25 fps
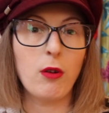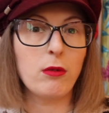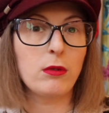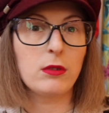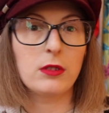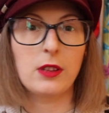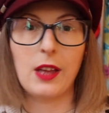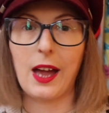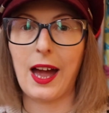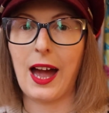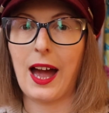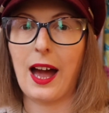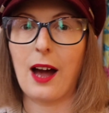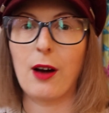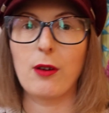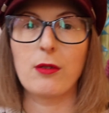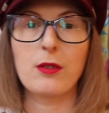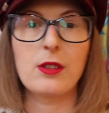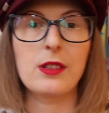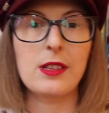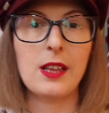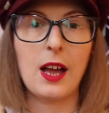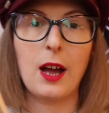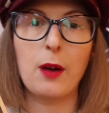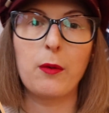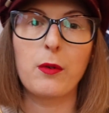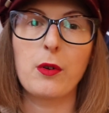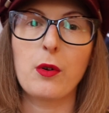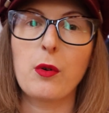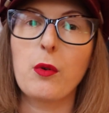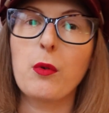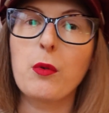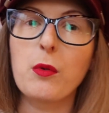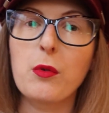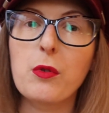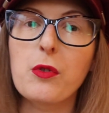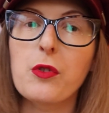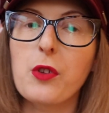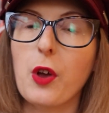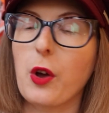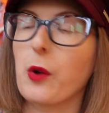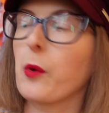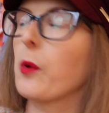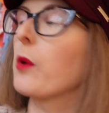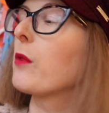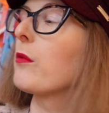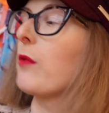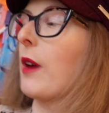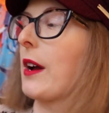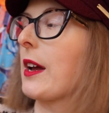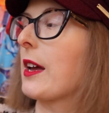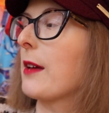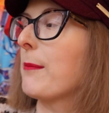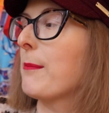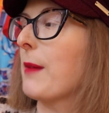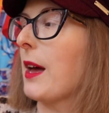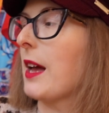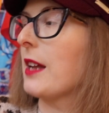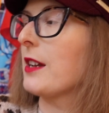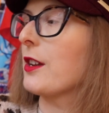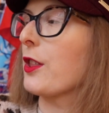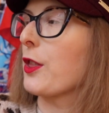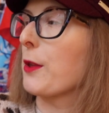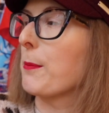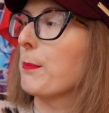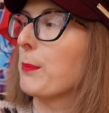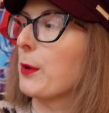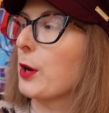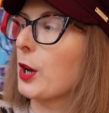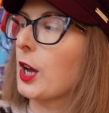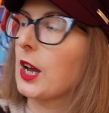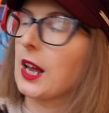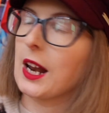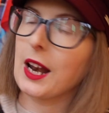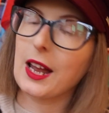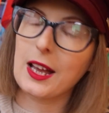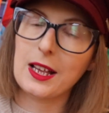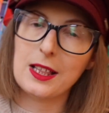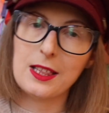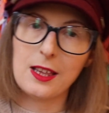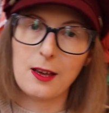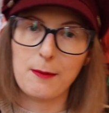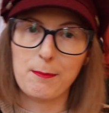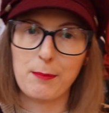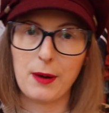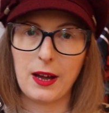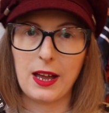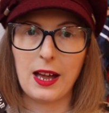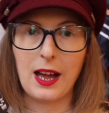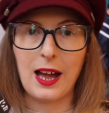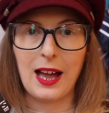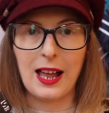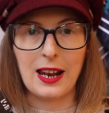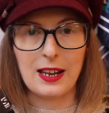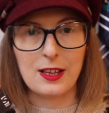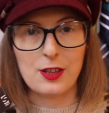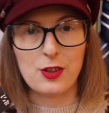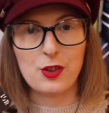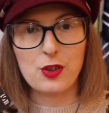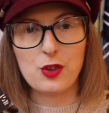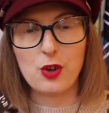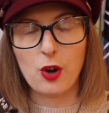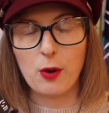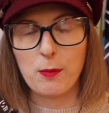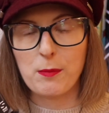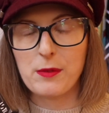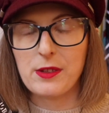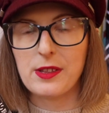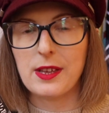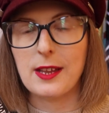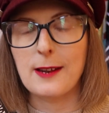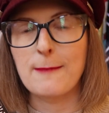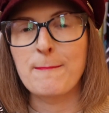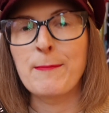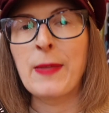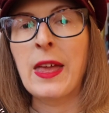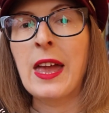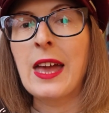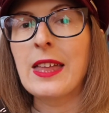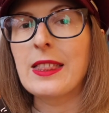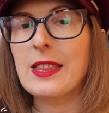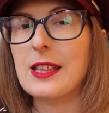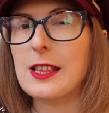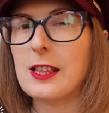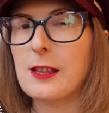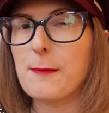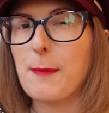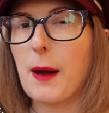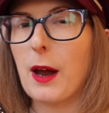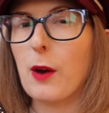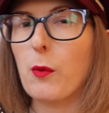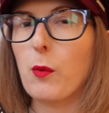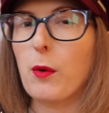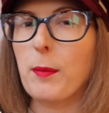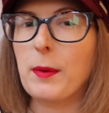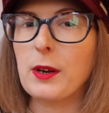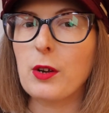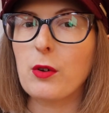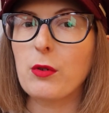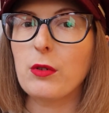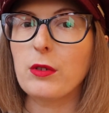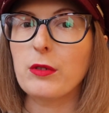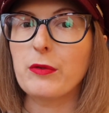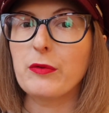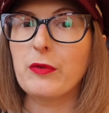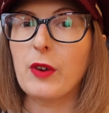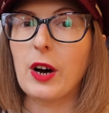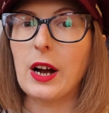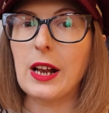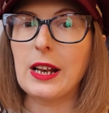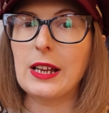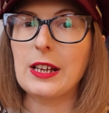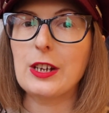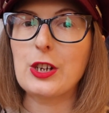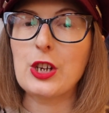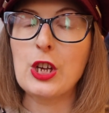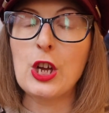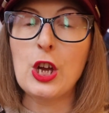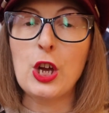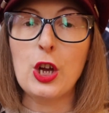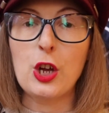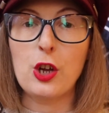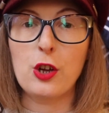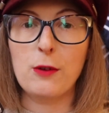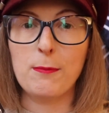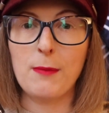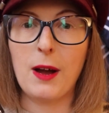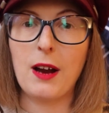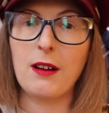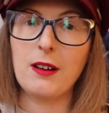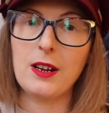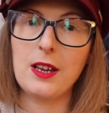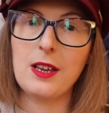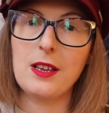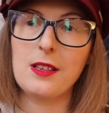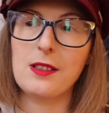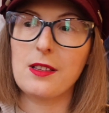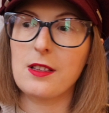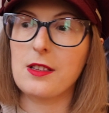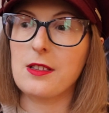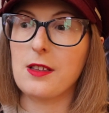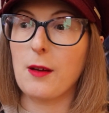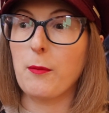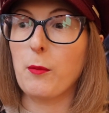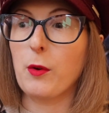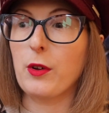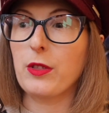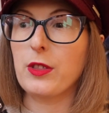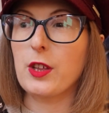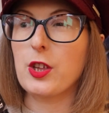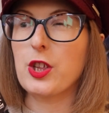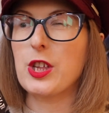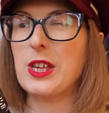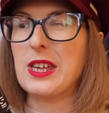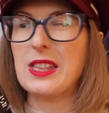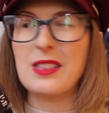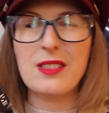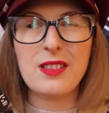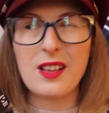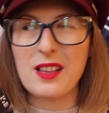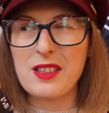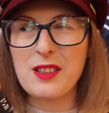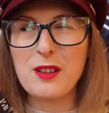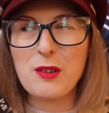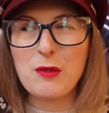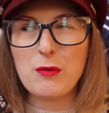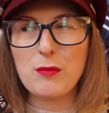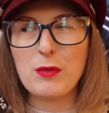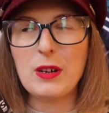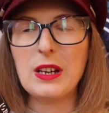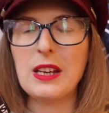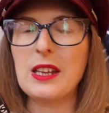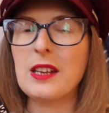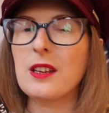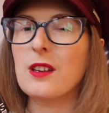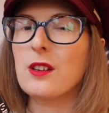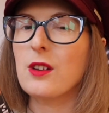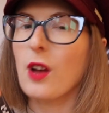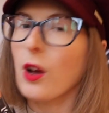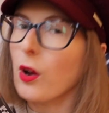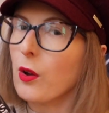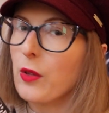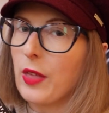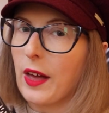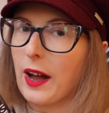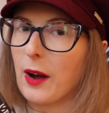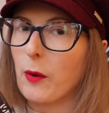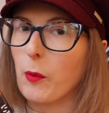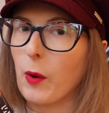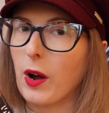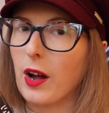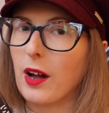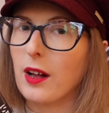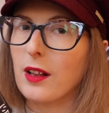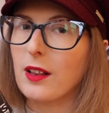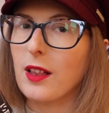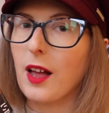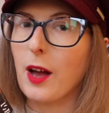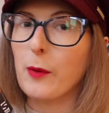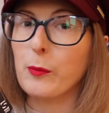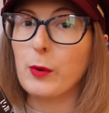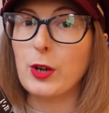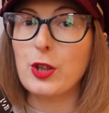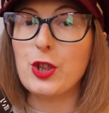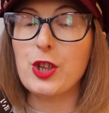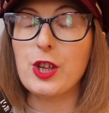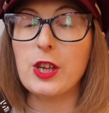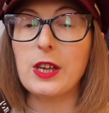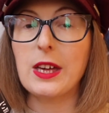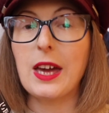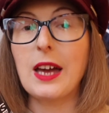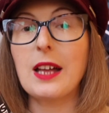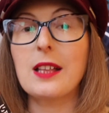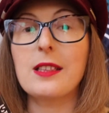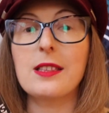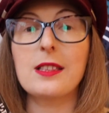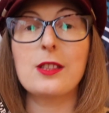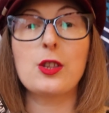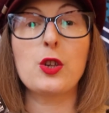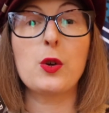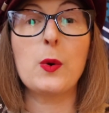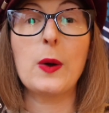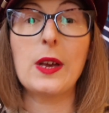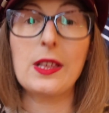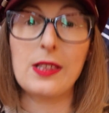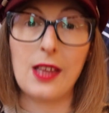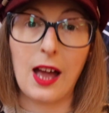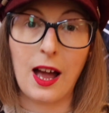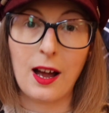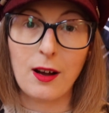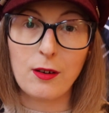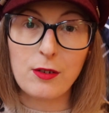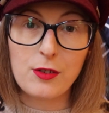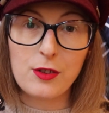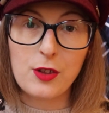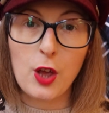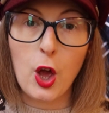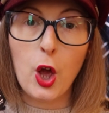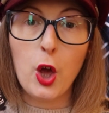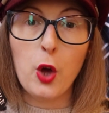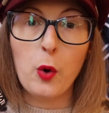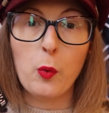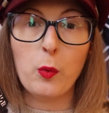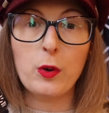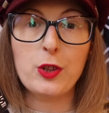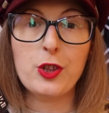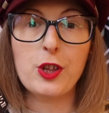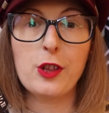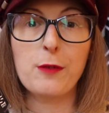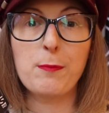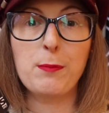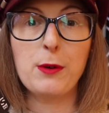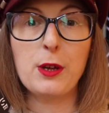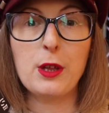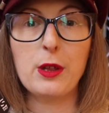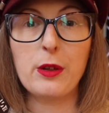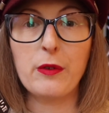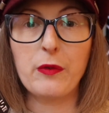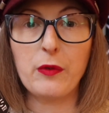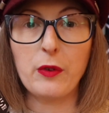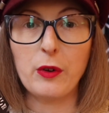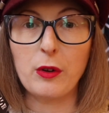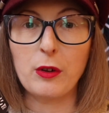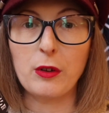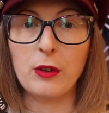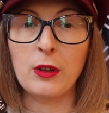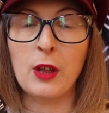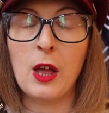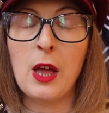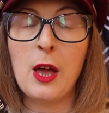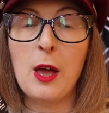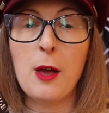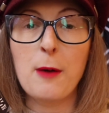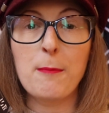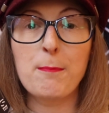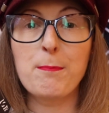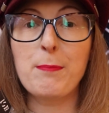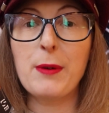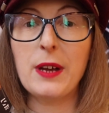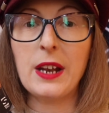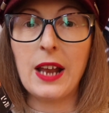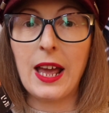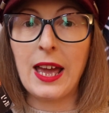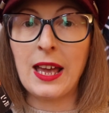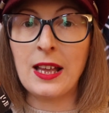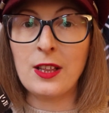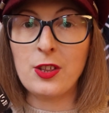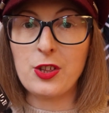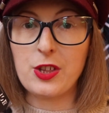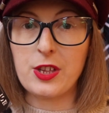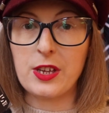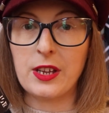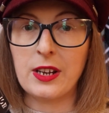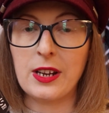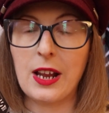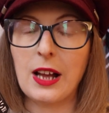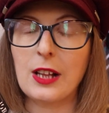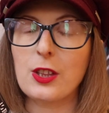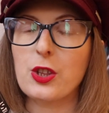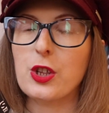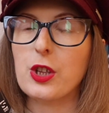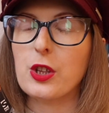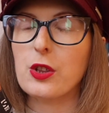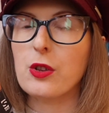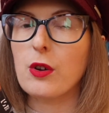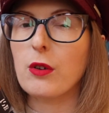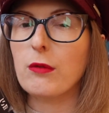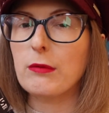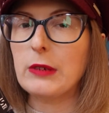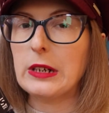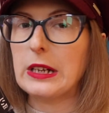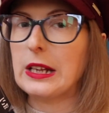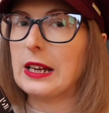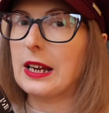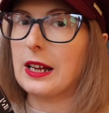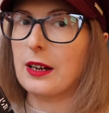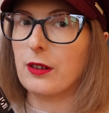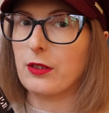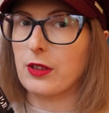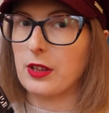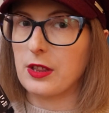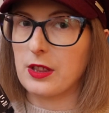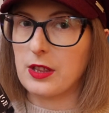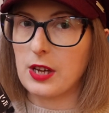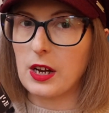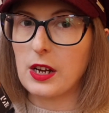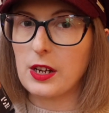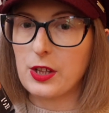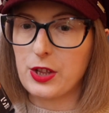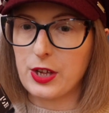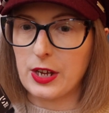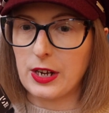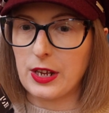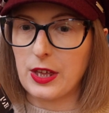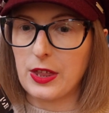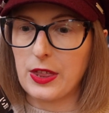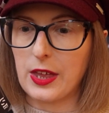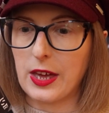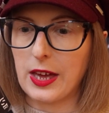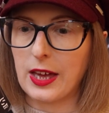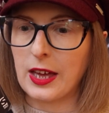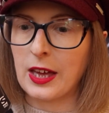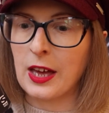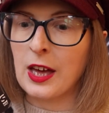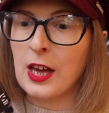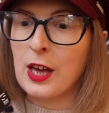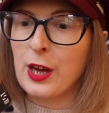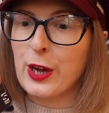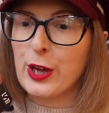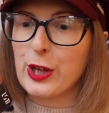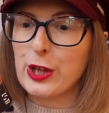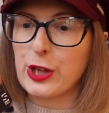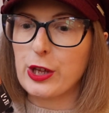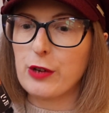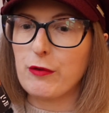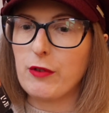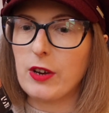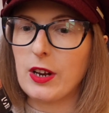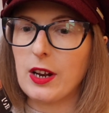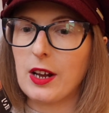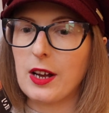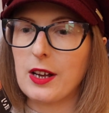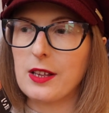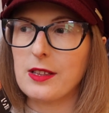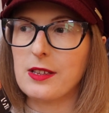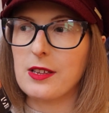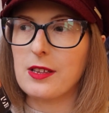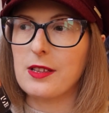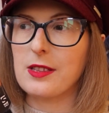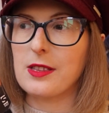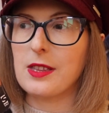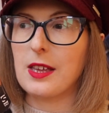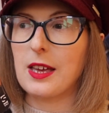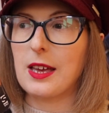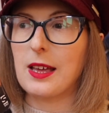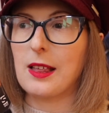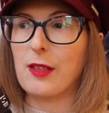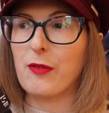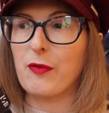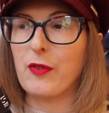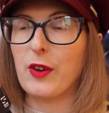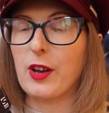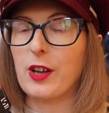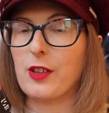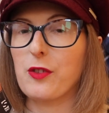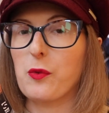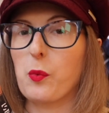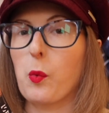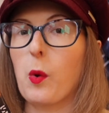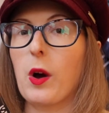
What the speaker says: old house, I would also recommend The Book Collector by Alice Thompson. This is about a woman called Violet who marries someone that she doesn't really know that well, and when she gets to his house, which is beautiful but ancient and she's not really allowed to touch anything, she realizes that his first